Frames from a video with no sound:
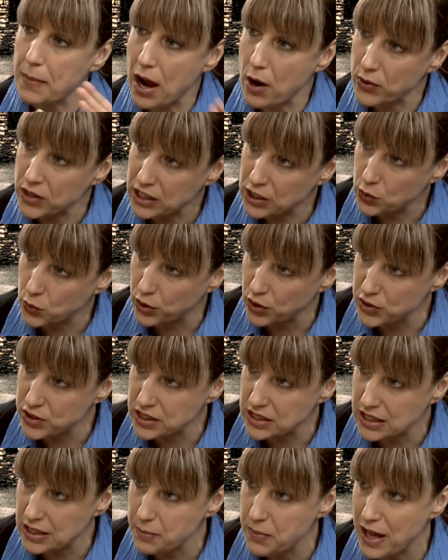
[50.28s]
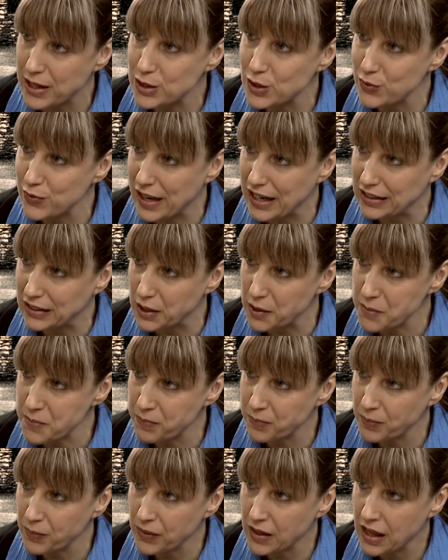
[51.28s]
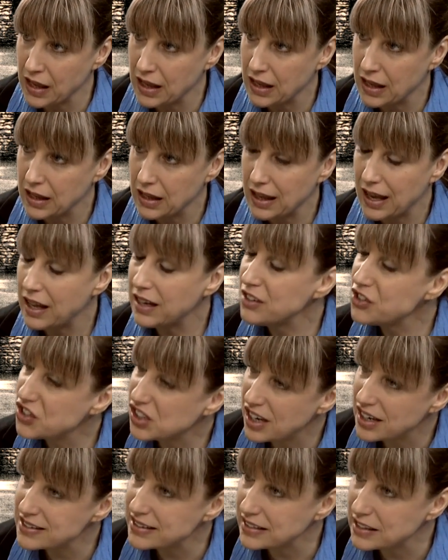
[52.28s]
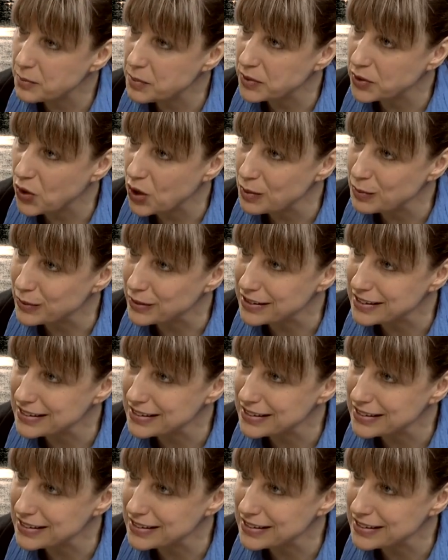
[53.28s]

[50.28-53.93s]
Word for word: married in Oil City, Pennsylvania. How did you guys end up in Narberth?